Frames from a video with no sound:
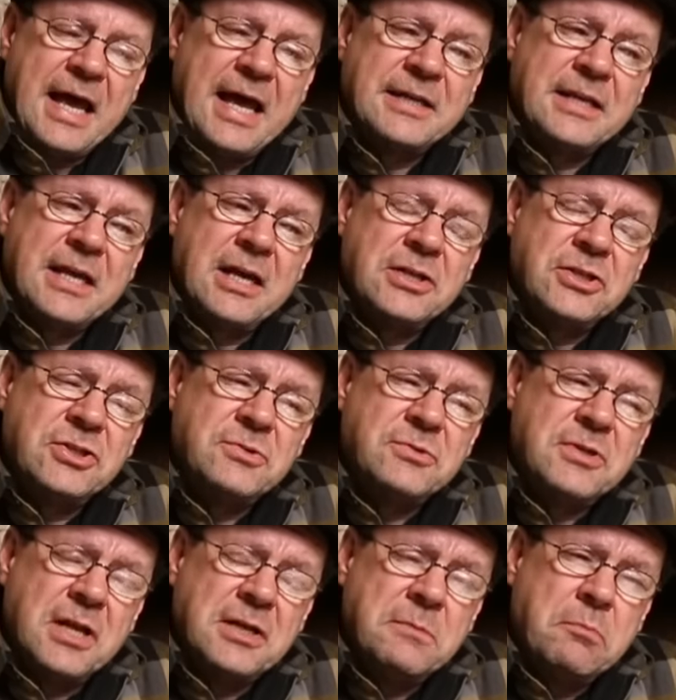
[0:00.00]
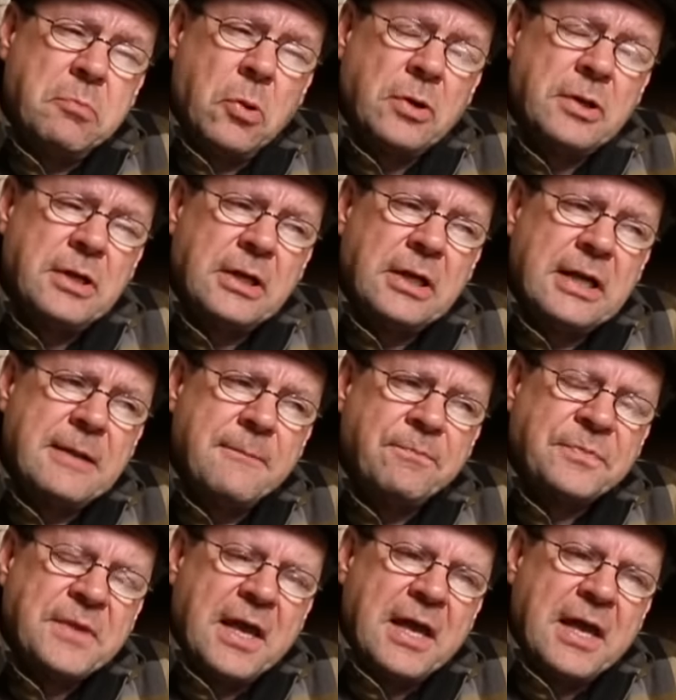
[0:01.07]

and, and, and importantly,